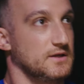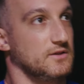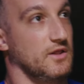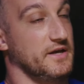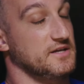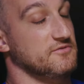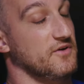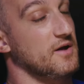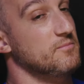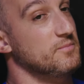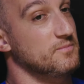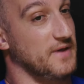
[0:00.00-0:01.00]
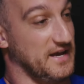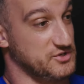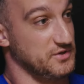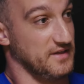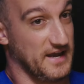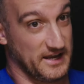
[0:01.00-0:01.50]
Like, if I'm
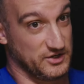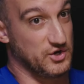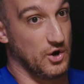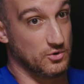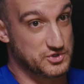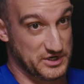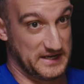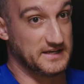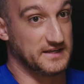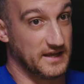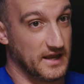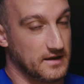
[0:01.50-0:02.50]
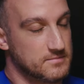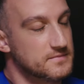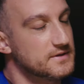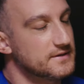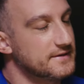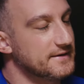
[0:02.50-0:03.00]
actually the head coach in yeah, a game,
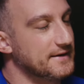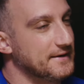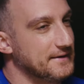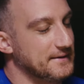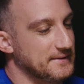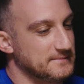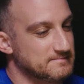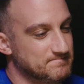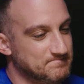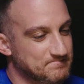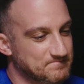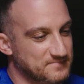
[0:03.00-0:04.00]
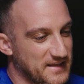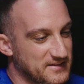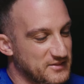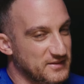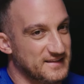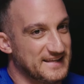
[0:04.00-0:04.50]
yeah. Um, and I know
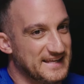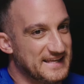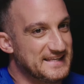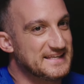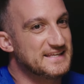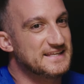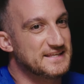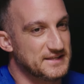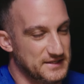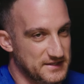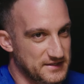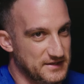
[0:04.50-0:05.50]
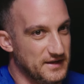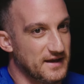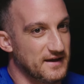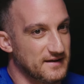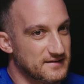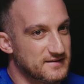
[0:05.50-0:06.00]
it's kind of new being a head
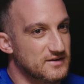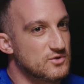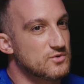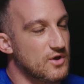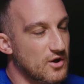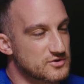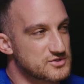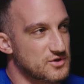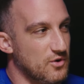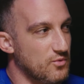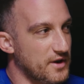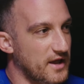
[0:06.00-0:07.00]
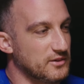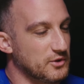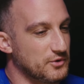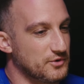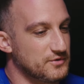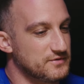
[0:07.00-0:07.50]
yeah. you know. No, so what I
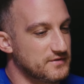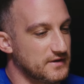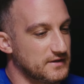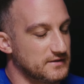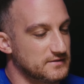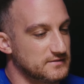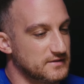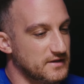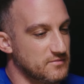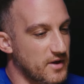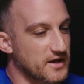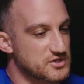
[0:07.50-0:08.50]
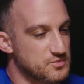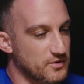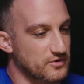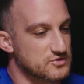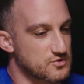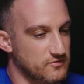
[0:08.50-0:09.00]
learned uh, in my
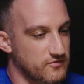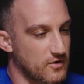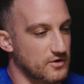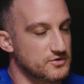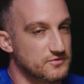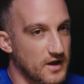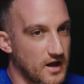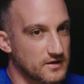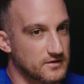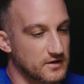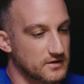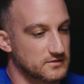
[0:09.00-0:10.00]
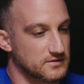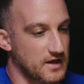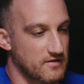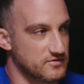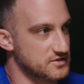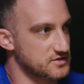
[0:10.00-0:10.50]
experience so far in Uganda,
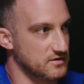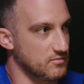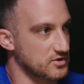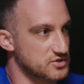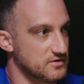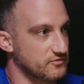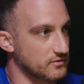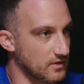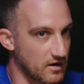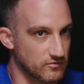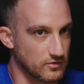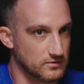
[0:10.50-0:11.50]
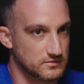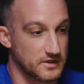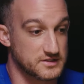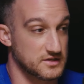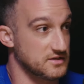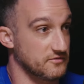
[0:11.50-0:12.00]
obviously a much different level.
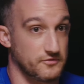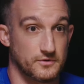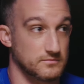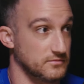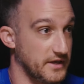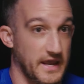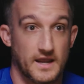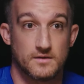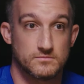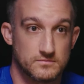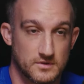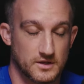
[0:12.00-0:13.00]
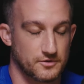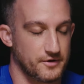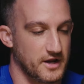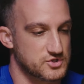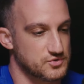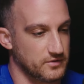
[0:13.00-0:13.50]
It's a different game, the mm-hmm.
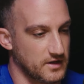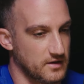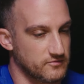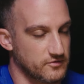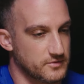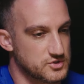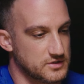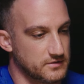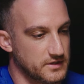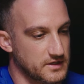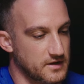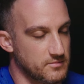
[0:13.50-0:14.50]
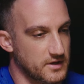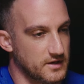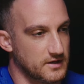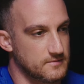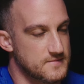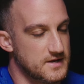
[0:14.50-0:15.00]
international game from the G League and NBA
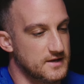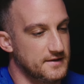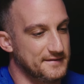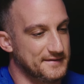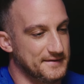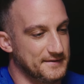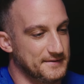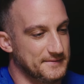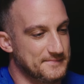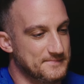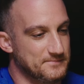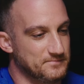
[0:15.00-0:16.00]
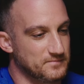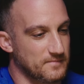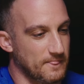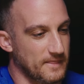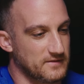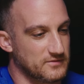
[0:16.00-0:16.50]
game. Um,
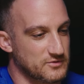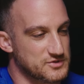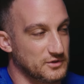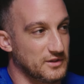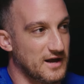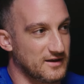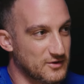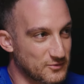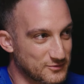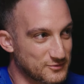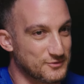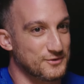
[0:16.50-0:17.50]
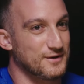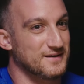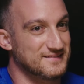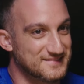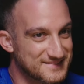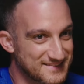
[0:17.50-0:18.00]
there's a lot going through your
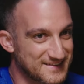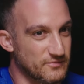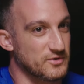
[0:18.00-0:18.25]
head yeah.